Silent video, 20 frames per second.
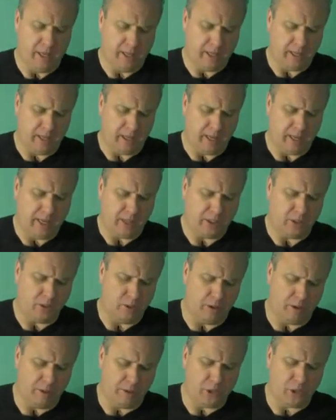Then the last
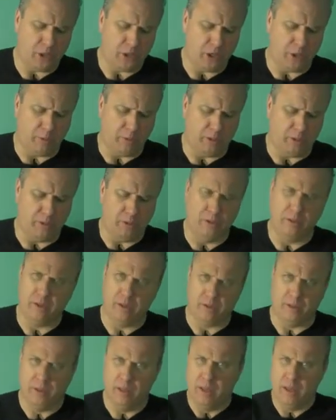two I would share with you, a
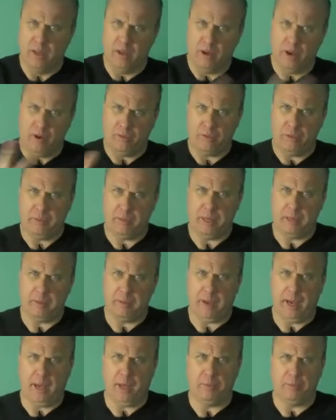little off the beaten
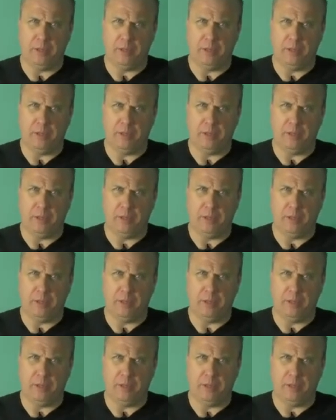path,